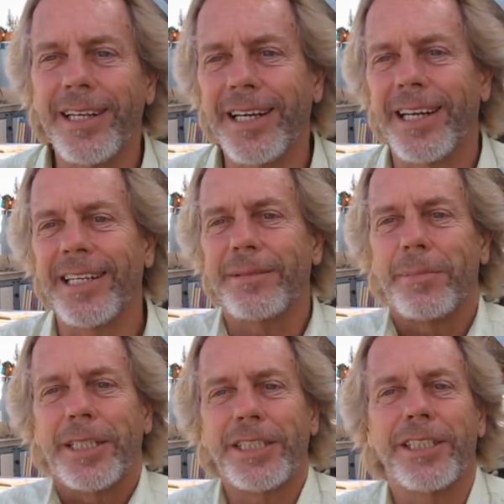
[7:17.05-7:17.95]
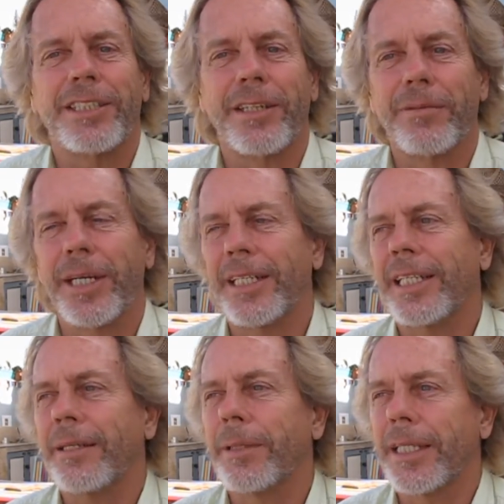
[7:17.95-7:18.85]
A lot of my shirts are
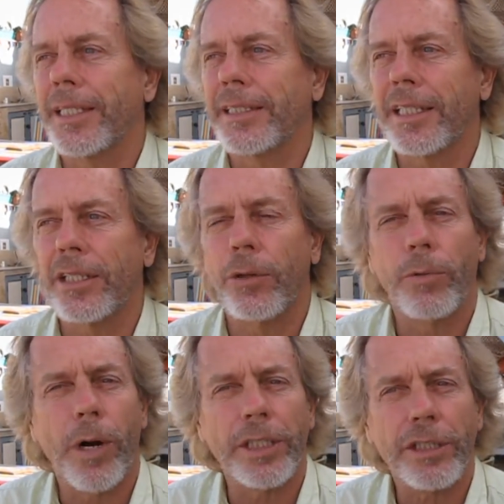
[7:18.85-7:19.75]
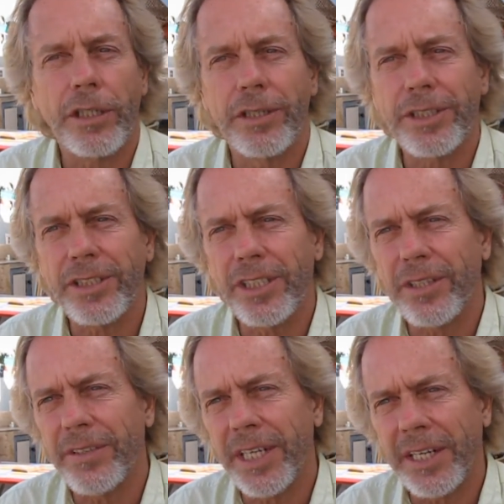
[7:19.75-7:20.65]
wrinkly because they don't wash clothes good
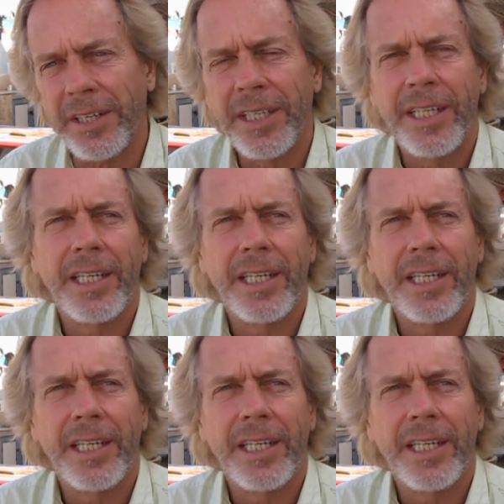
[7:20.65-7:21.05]
over here.